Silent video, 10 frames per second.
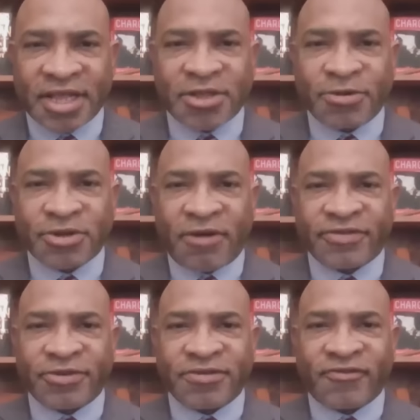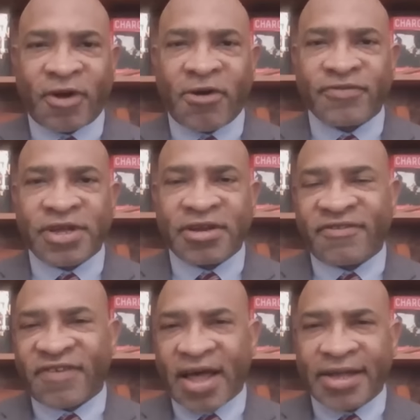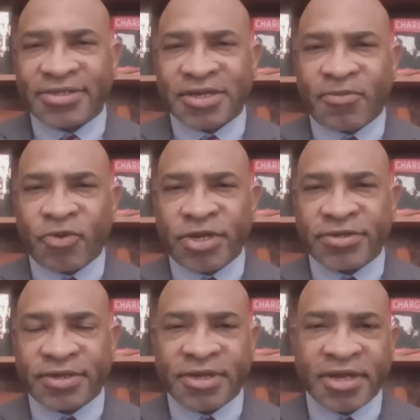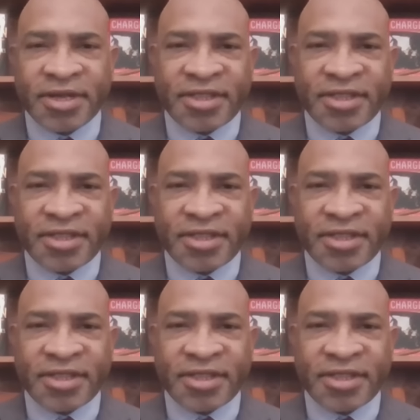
that those officers involved in to find some reason